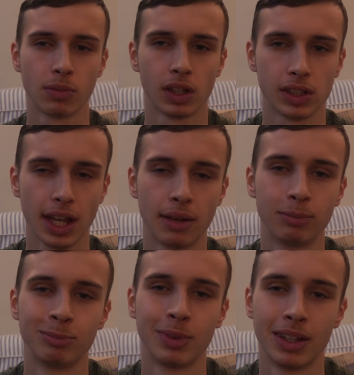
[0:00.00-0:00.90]
So yeah,
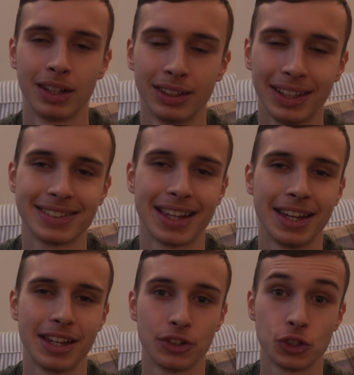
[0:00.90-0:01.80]
let's
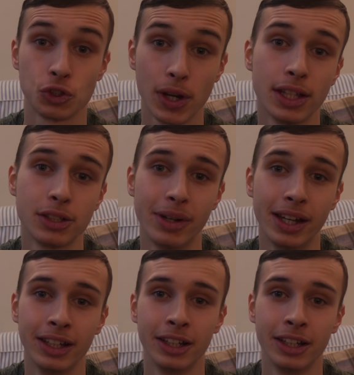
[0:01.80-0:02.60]
get straight into it.